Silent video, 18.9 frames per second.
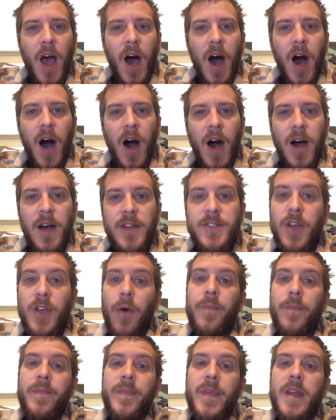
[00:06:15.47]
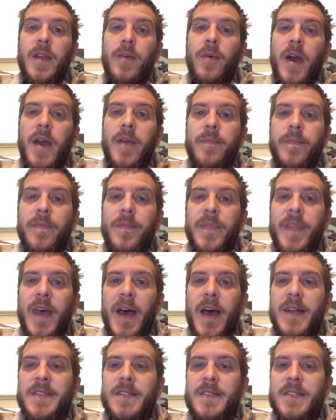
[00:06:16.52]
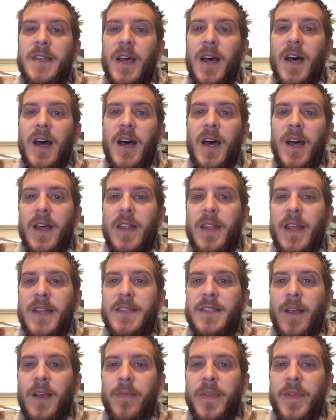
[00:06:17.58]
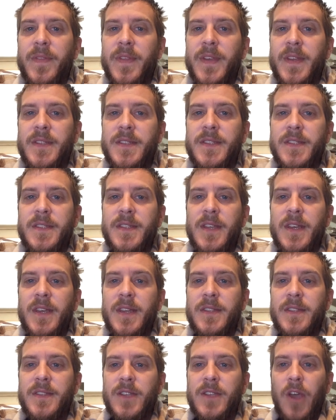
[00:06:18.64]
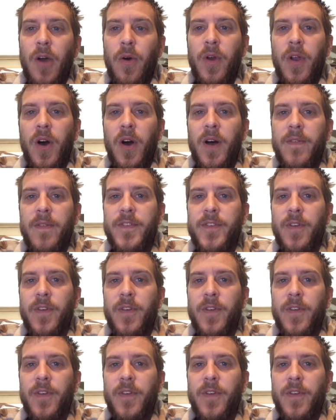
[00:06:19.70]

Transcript: So anyway, that's something that's going on.